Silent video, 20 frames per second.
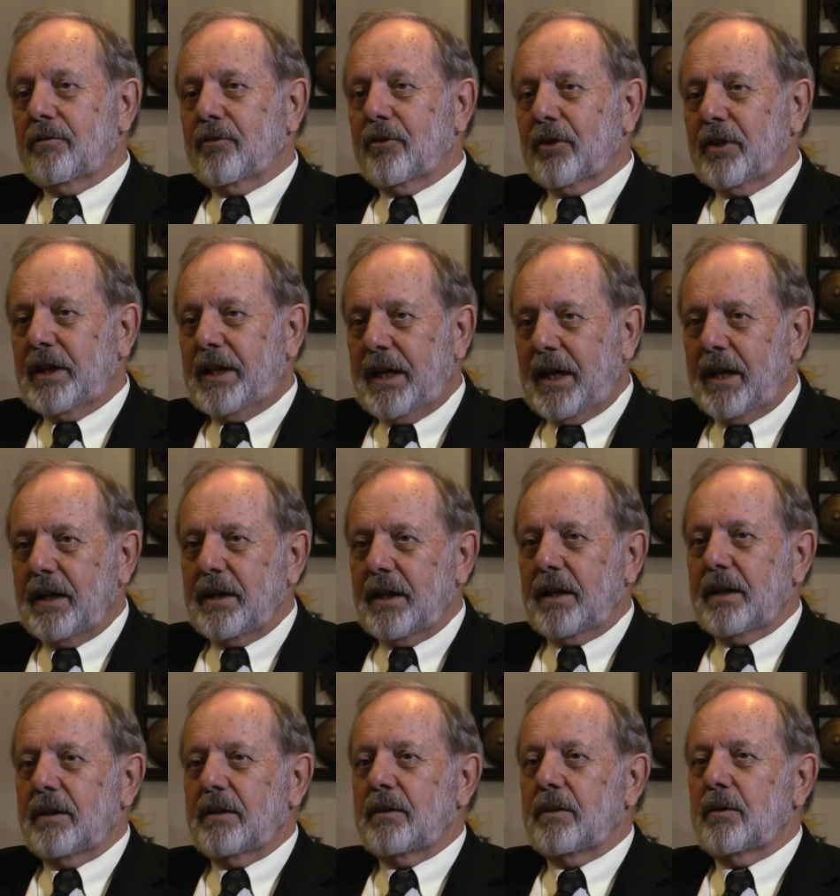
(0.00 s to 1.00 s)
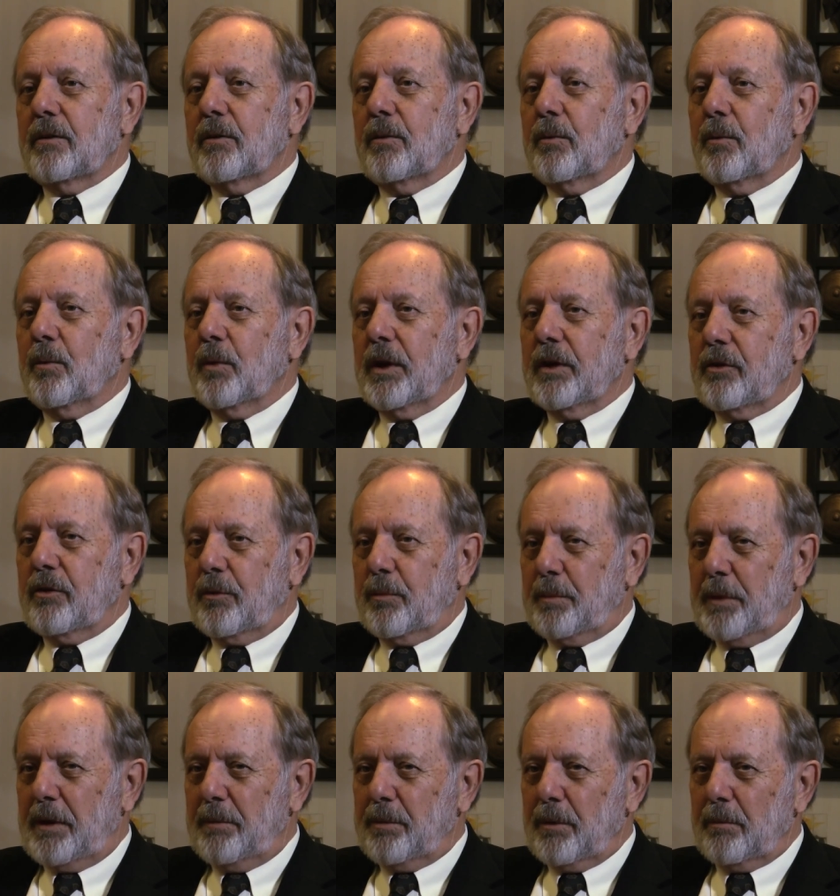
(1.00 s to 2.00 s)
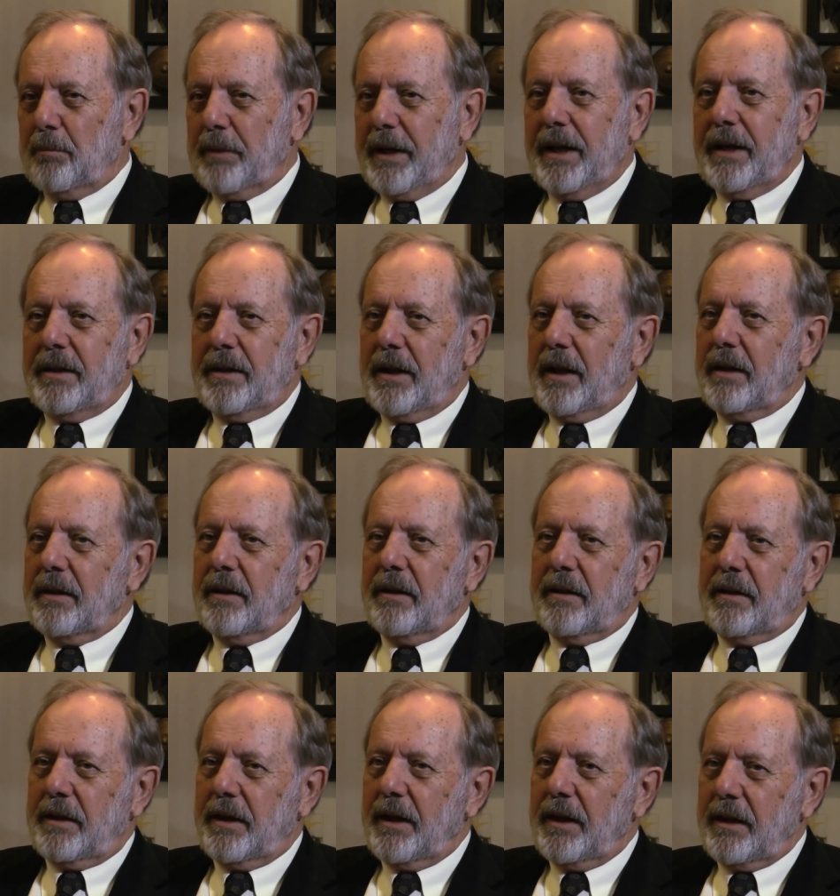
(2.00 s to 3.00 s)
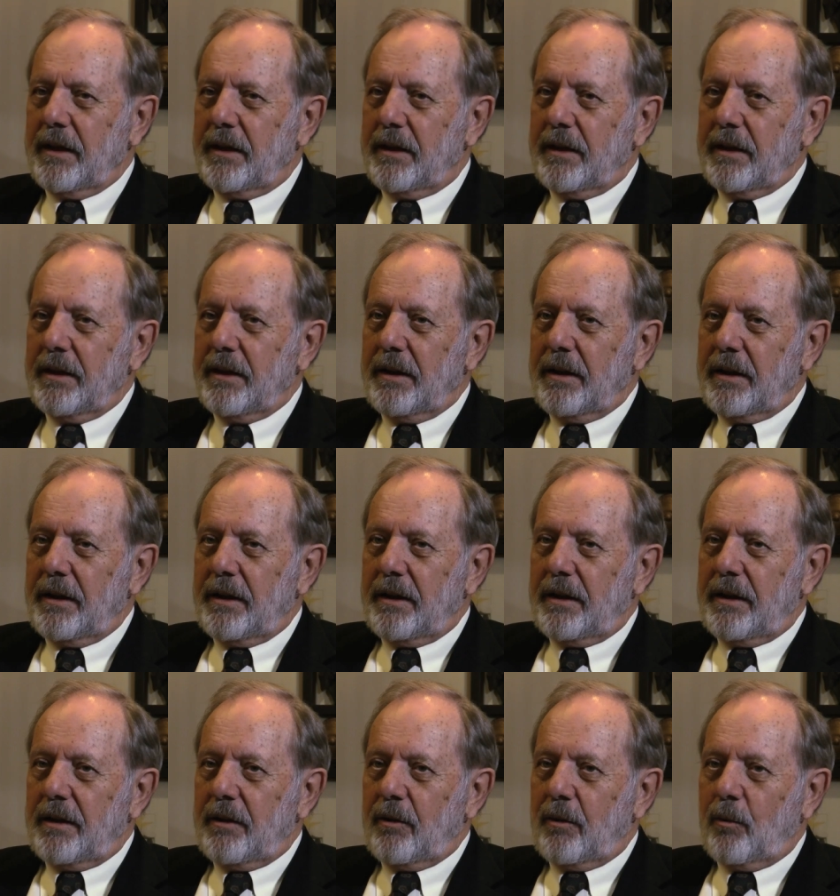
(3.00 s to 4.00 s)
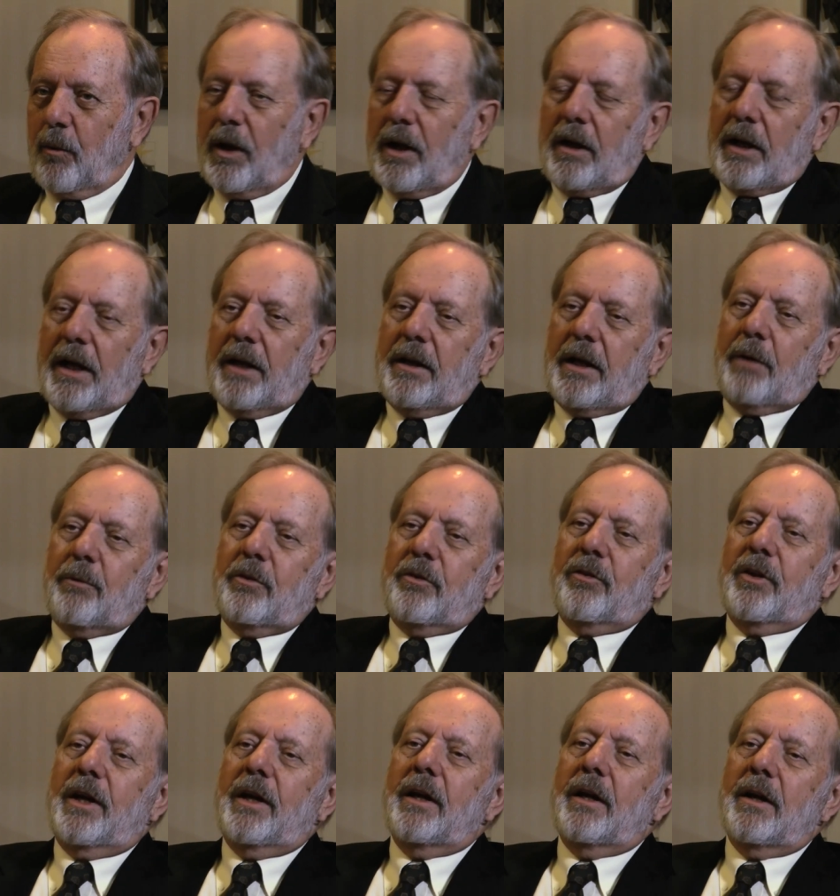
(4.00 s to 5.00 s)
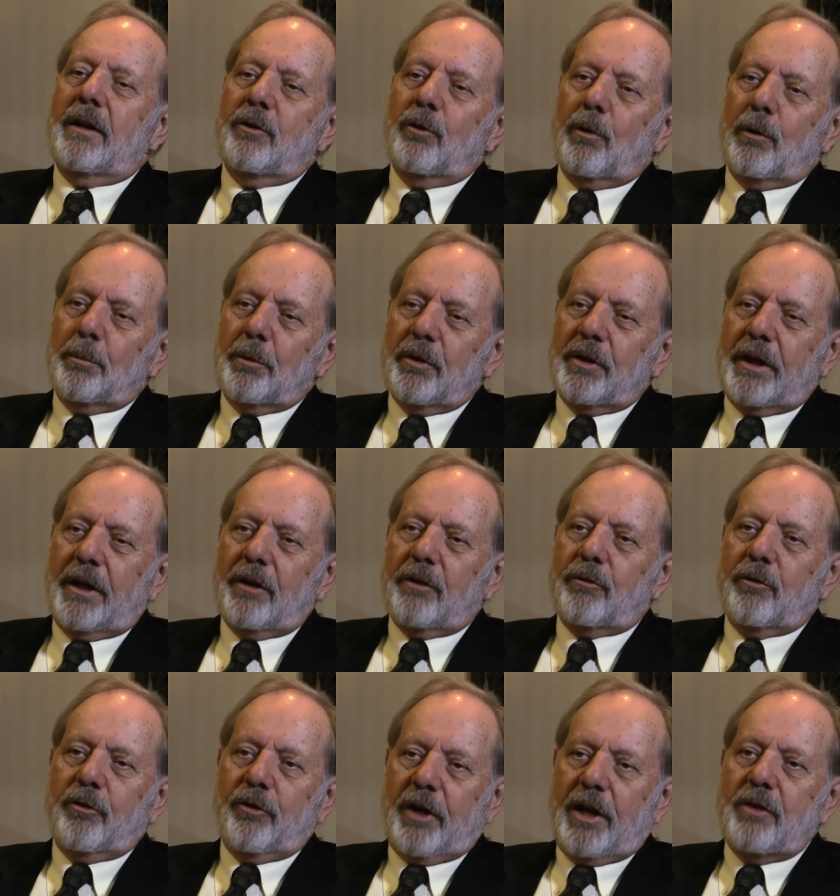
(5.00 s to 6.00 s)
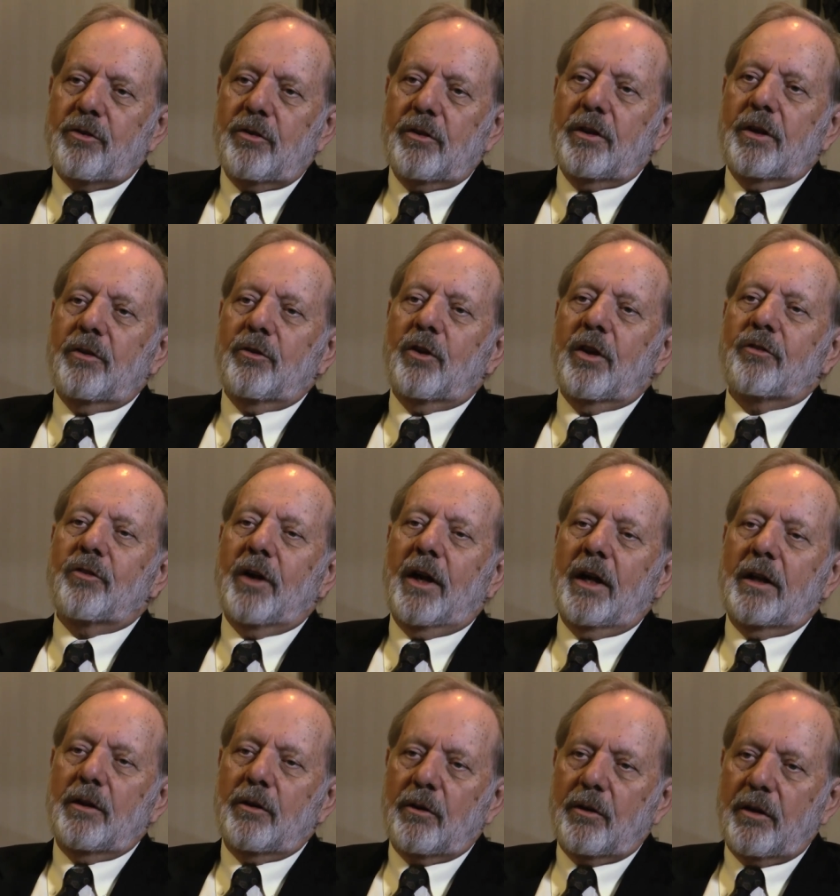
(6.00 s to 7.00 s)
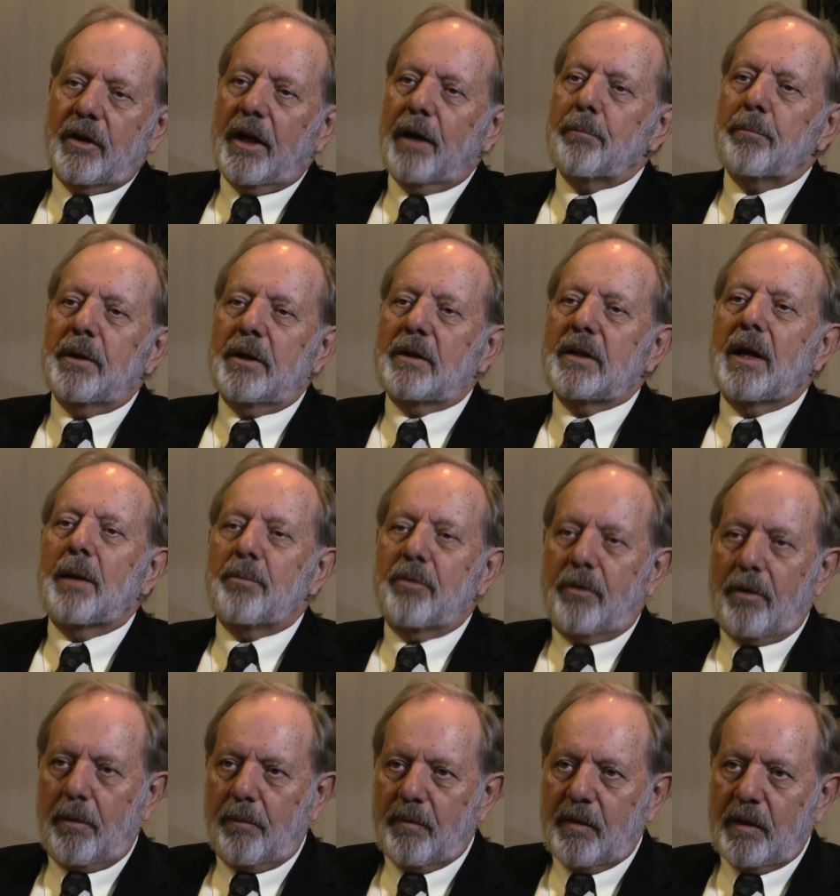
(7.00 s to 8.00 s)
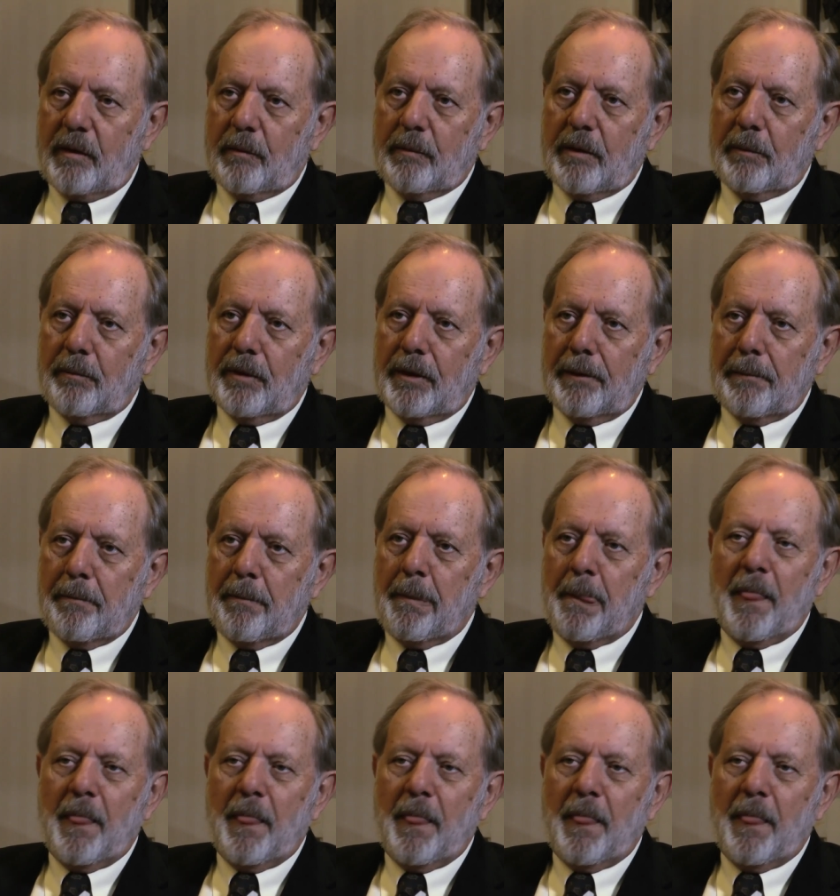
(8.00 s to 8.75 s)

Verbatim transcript: forgetting, which people may tend to think, well, I, I would say a, a, normal characterization is as I learn, I build up something in memory.